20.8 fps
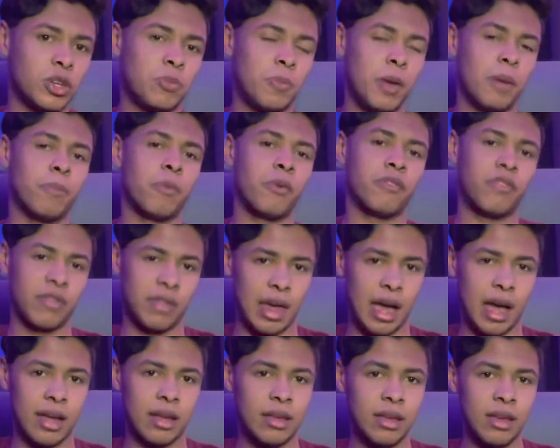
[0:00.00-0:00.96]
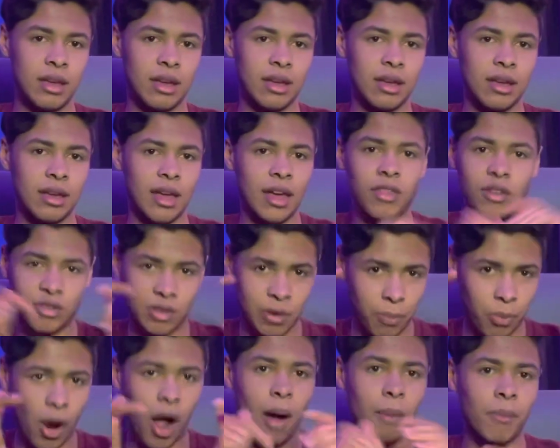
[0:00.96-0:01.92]
people for that. And there's a
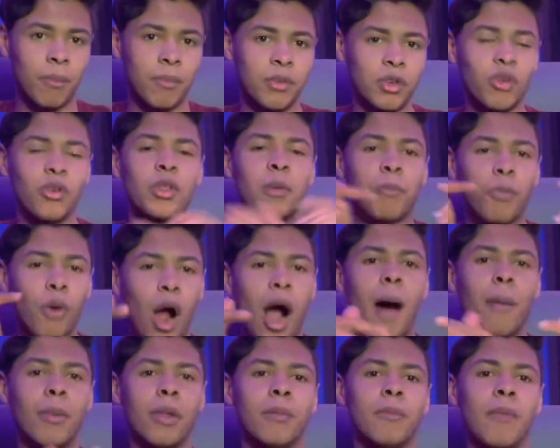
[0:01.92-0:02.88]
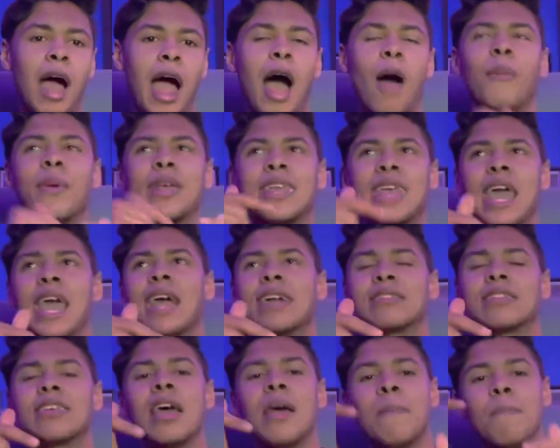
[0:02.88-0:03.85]
problem. You're the problem, how we
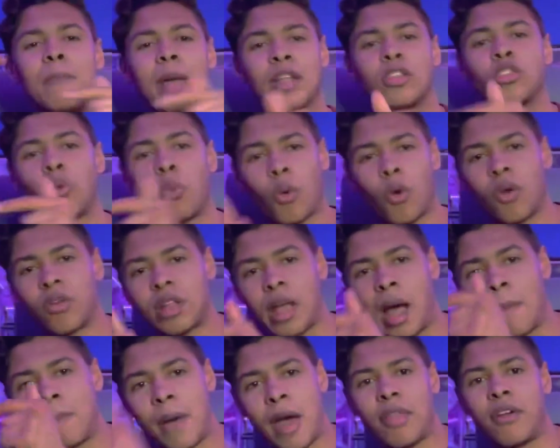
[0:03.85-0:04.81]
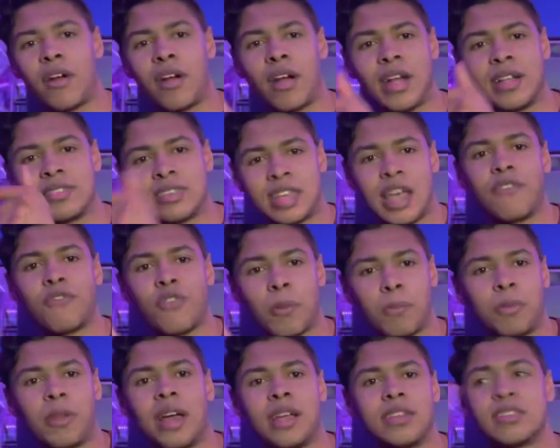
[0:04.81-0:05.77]
can't make the world a better and safer
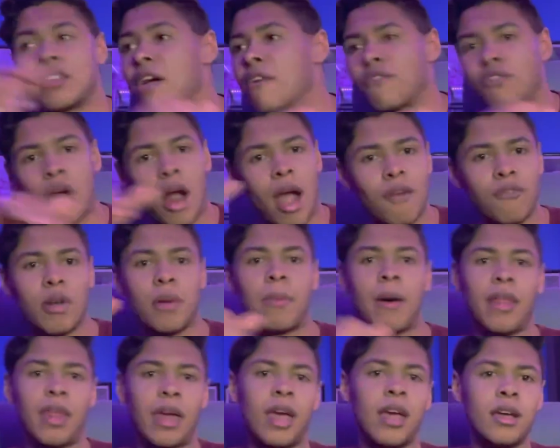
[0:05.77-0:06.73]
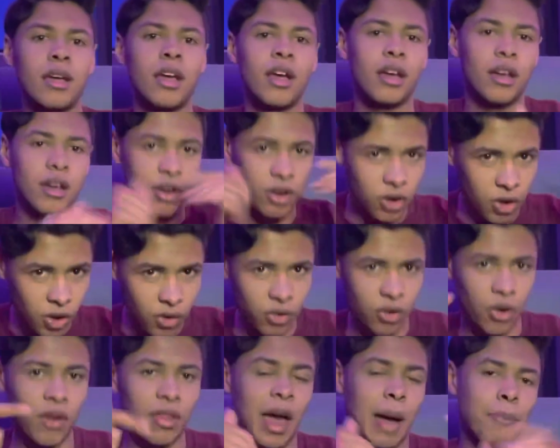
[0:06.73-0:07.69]
place for everybody. You're,
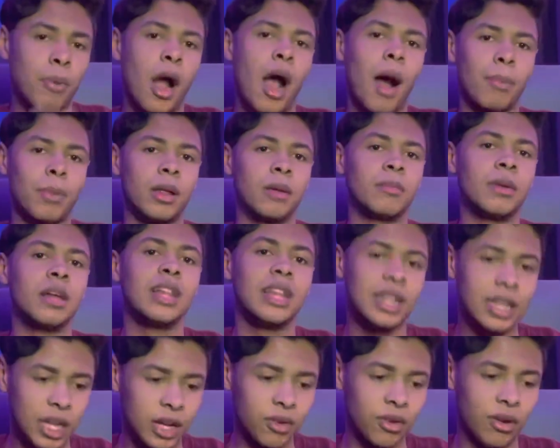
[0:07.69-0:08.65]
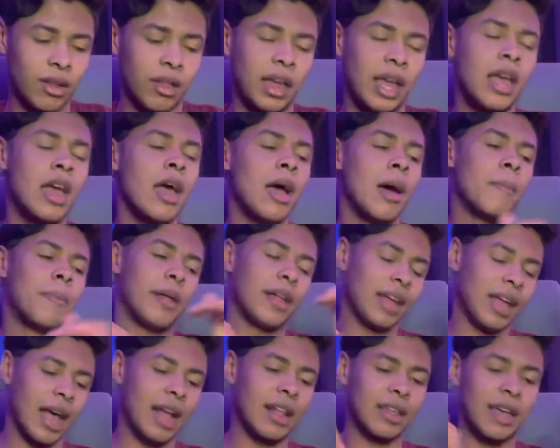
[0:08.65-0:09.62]
you're that problem, literally. But
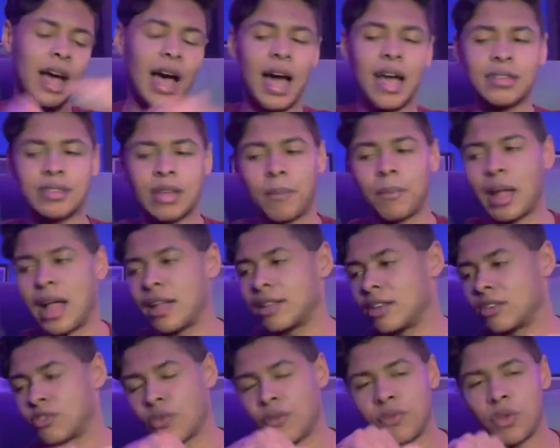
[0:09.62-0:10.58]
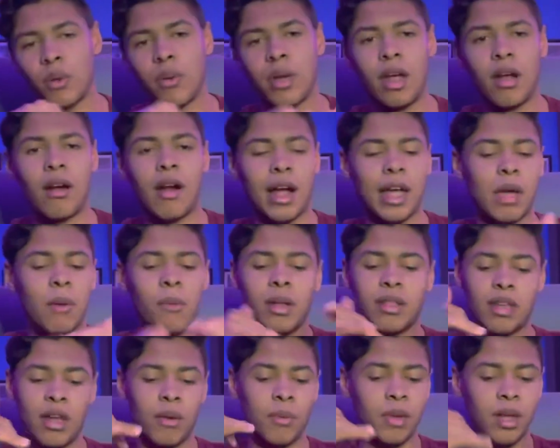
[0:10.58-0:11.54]
again, guys, I'm going to end this review here. I can't wait
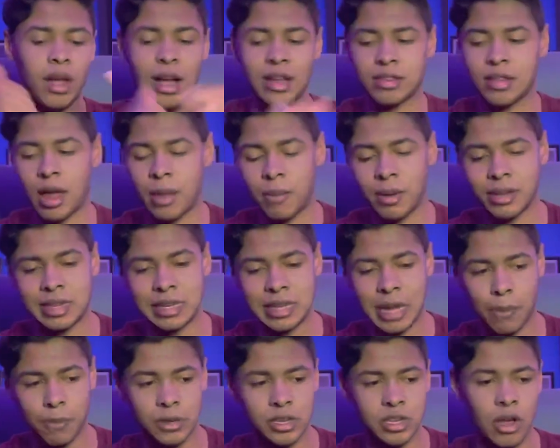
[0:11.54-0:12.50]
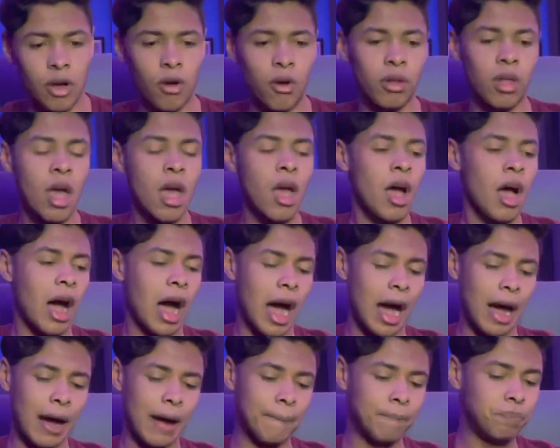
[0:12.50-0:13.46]
to hear what you guys thought about this episode.
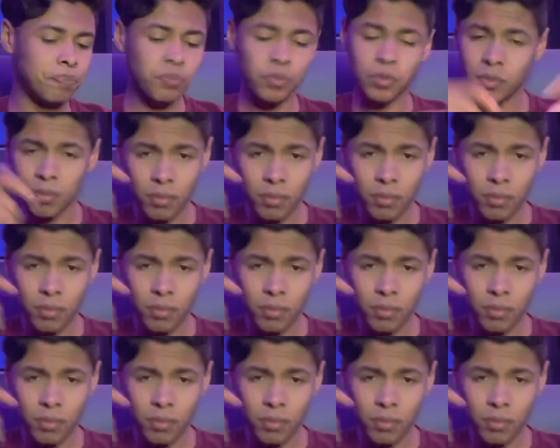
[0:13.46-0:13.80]
Um,